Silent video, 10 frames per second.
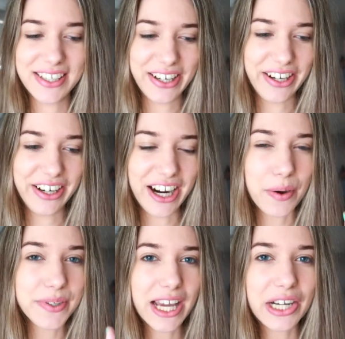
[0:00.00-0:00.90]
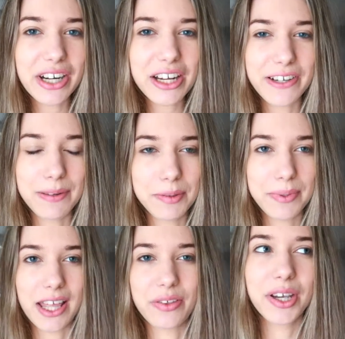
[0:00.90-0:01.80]
So I was gonna refilm it,
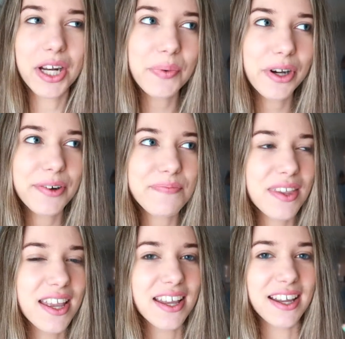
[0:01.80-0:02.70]
but I thought, you know what?